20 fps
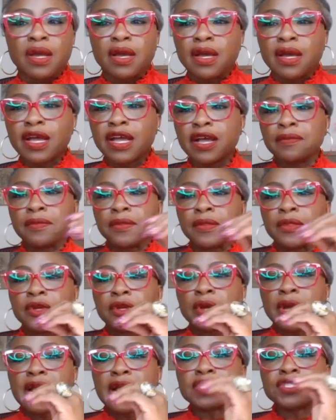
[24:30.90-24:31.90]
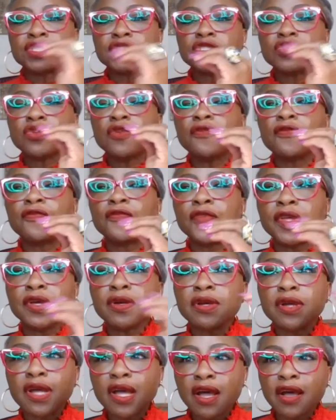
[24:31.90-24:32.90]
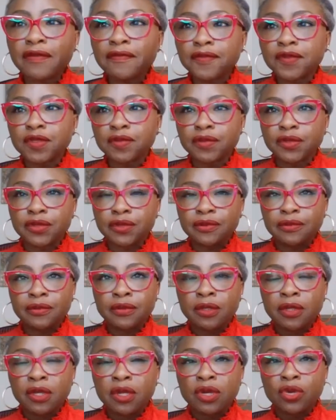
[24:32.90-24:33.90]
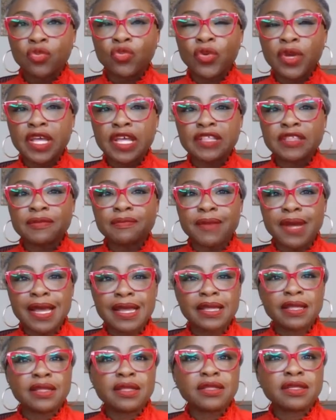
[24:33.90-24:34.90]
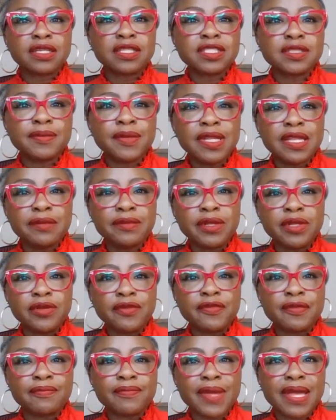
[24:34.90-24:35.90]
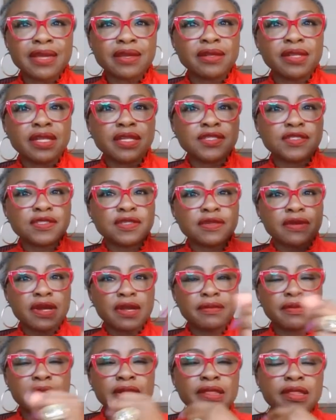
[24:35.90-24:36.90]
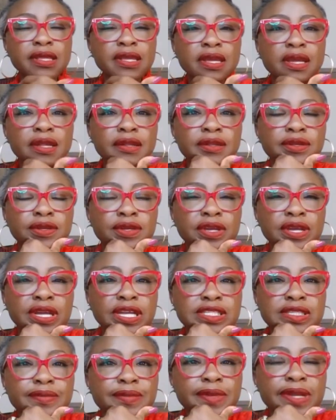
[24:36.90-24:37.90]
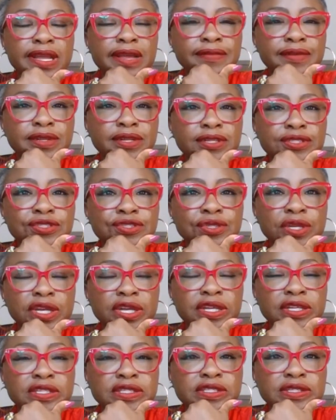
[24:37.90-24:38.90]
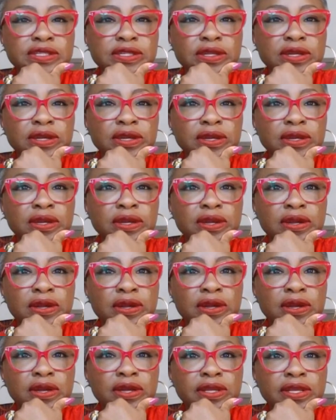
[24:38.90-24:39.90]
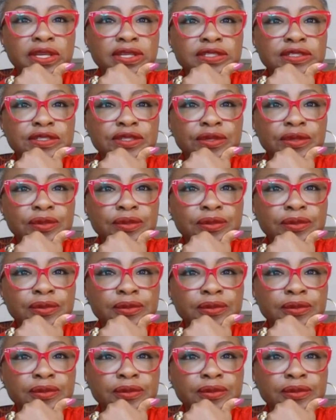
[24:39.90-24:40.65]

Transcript: I just don't feel comfortable with my. Can somebody let me know if I'm back on Instagram? I think I may have lost you guys. Yes, no.